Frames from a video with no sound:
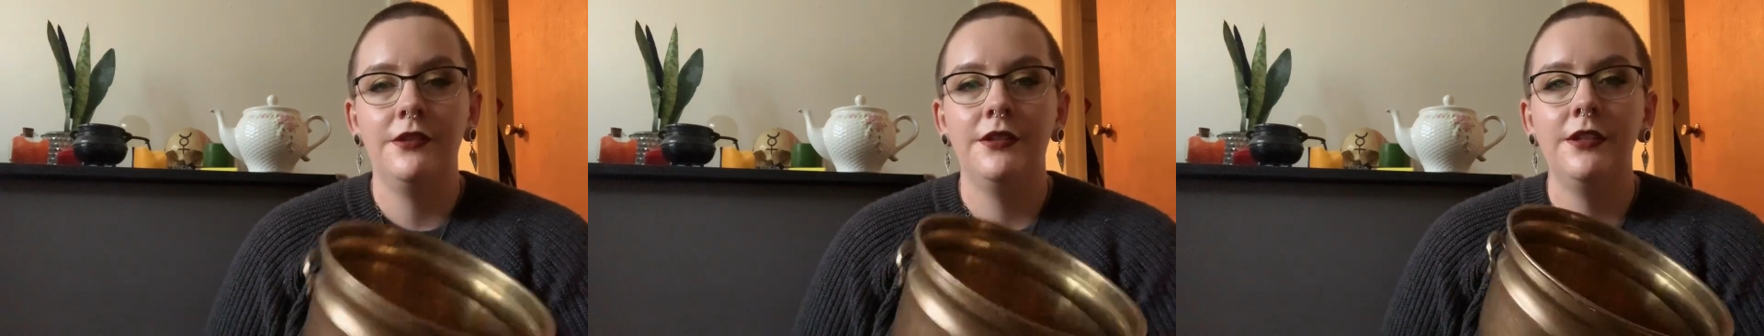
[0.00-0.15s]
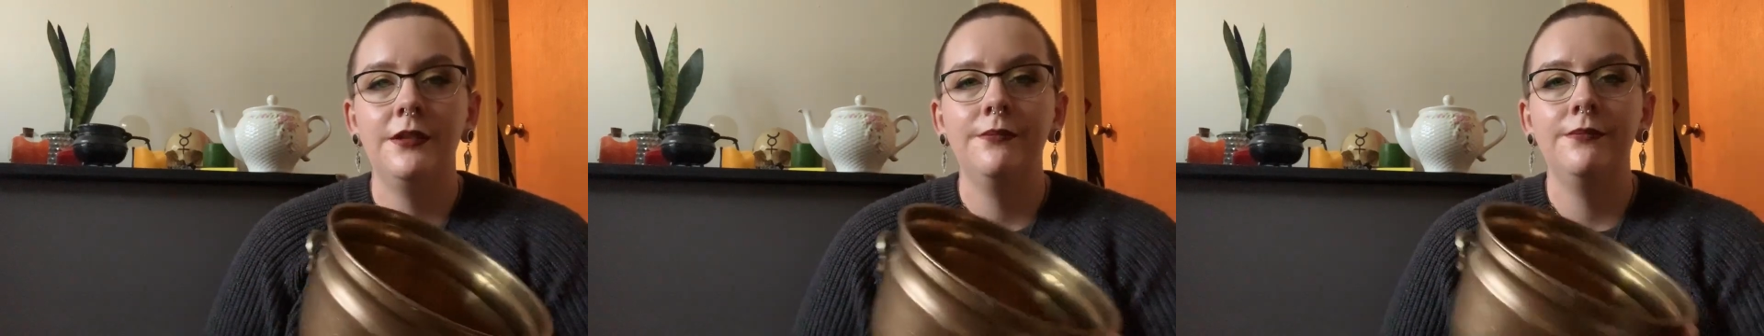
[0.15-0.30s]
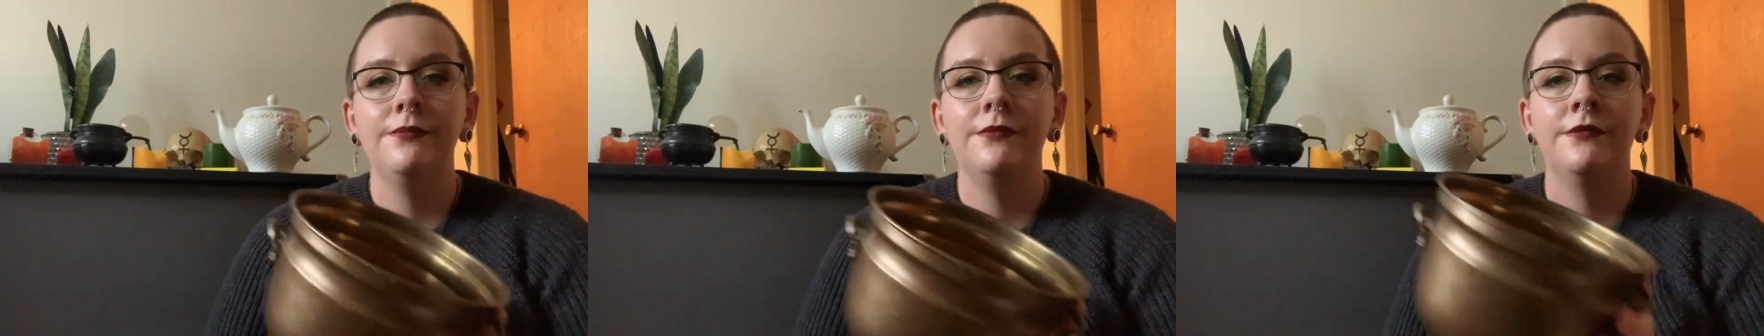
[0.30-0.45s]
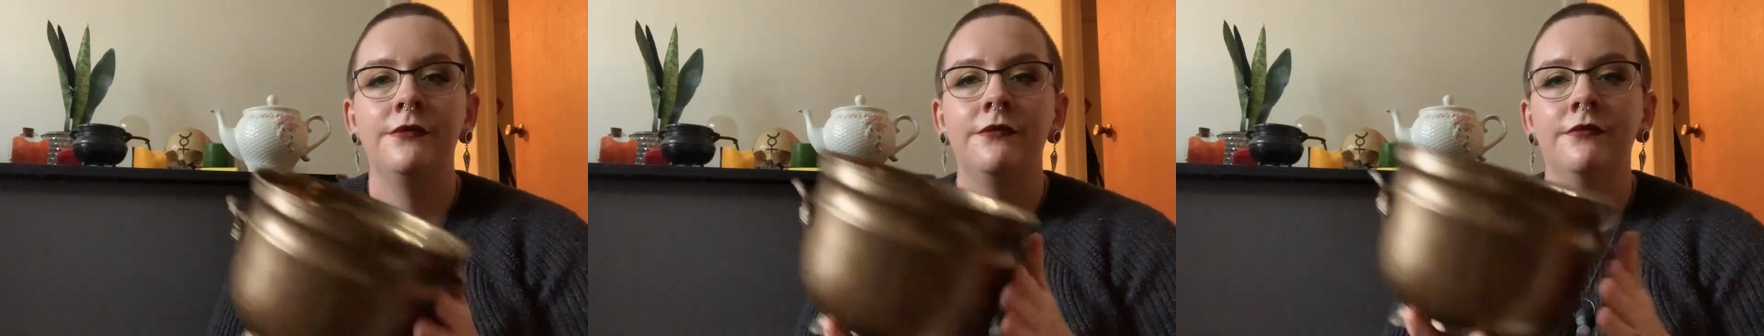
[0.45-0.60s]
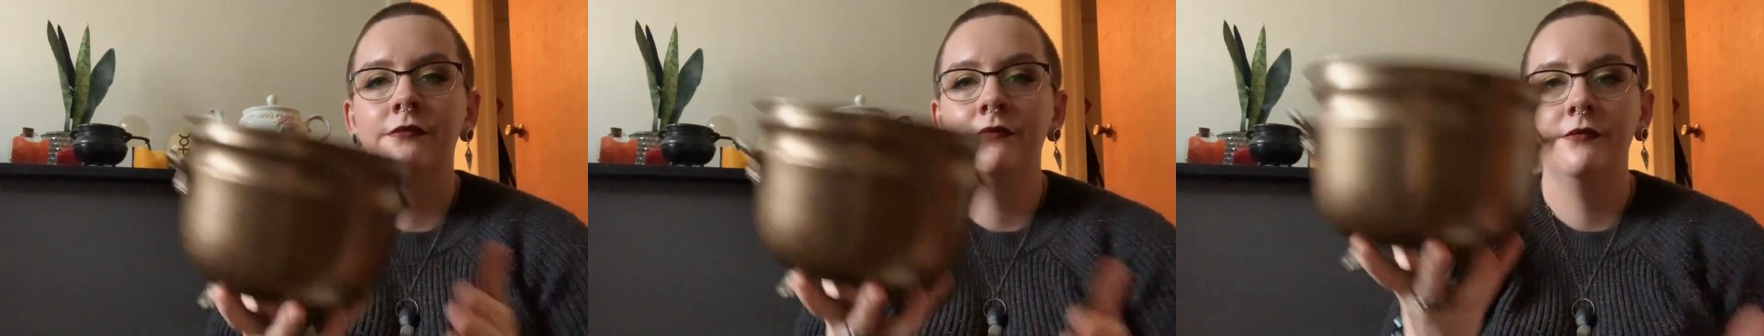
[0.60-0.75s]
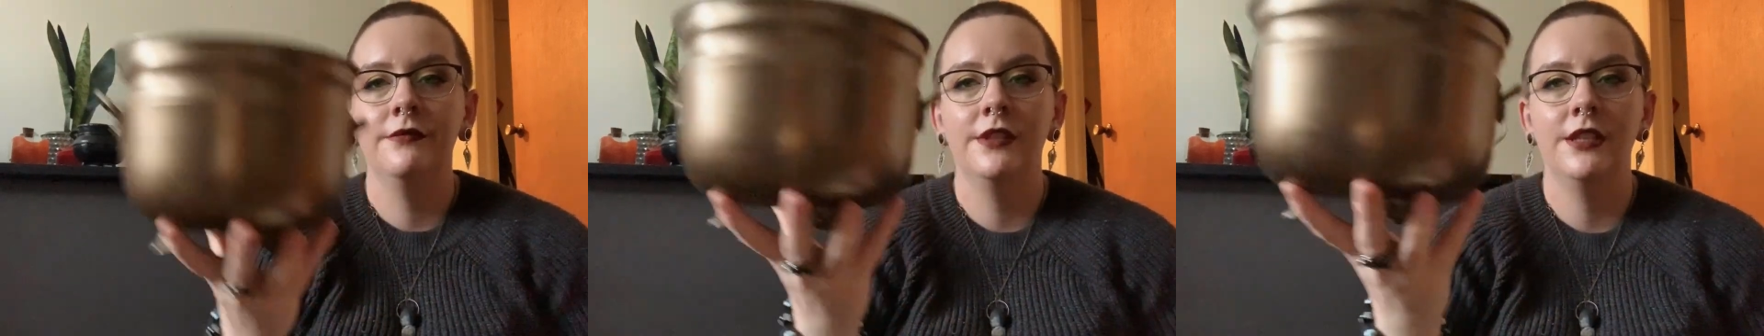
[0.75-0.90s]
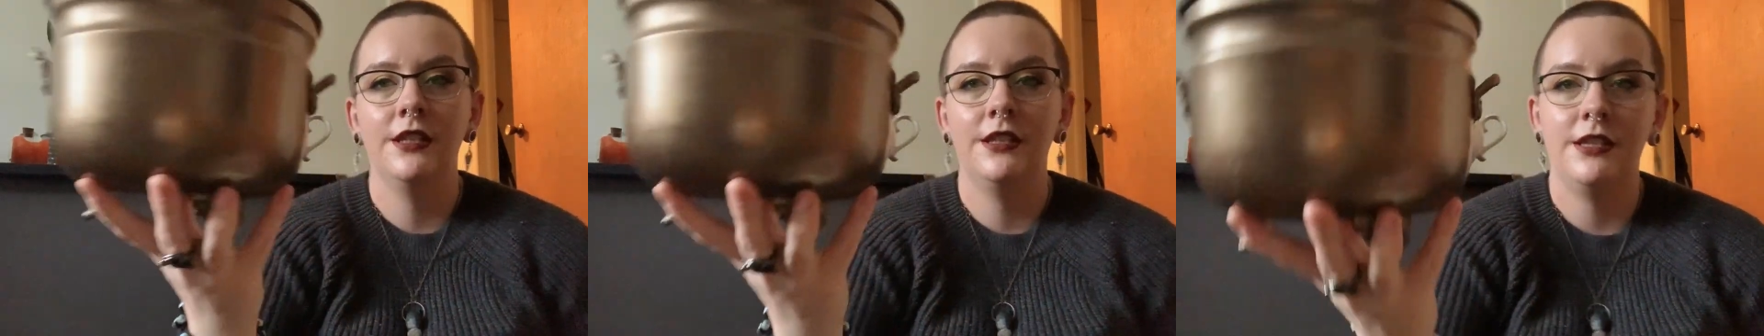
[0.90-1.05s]
them.
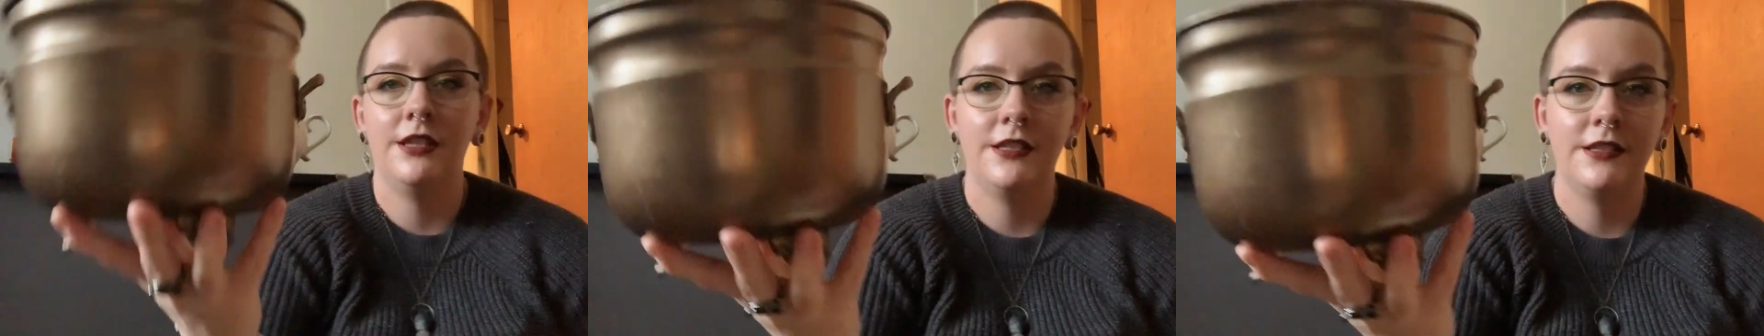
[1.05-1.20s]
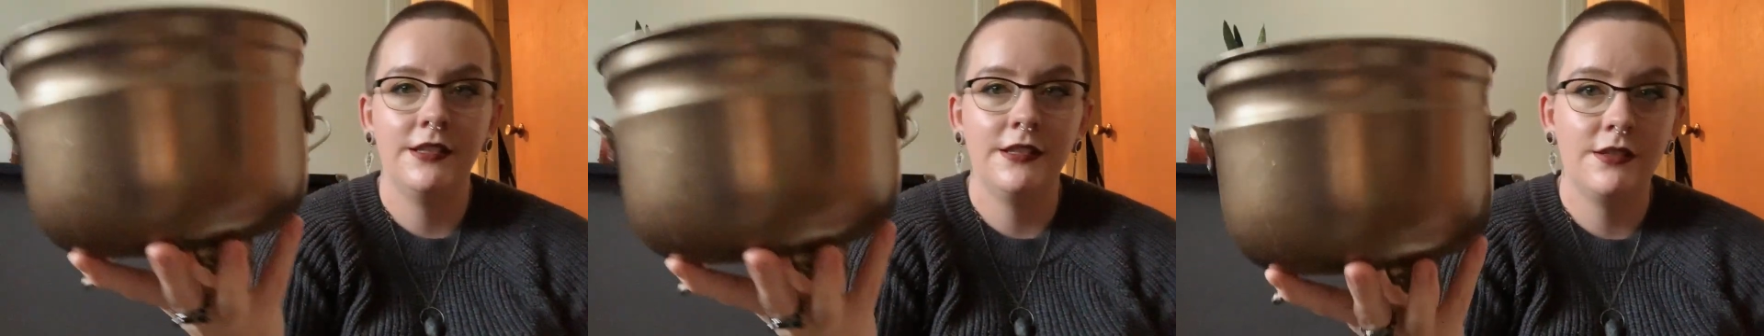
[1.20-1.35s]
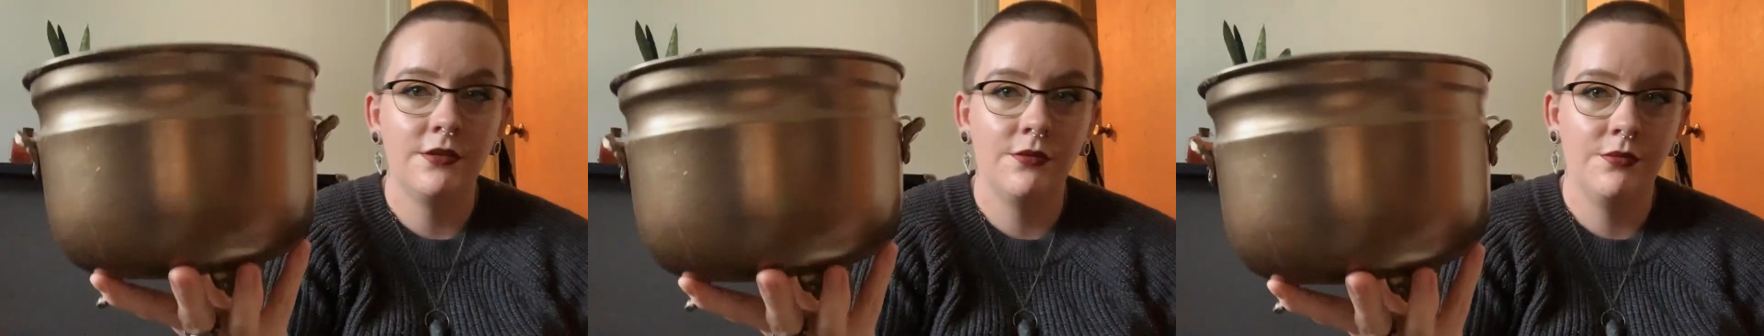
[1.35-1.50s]
This is a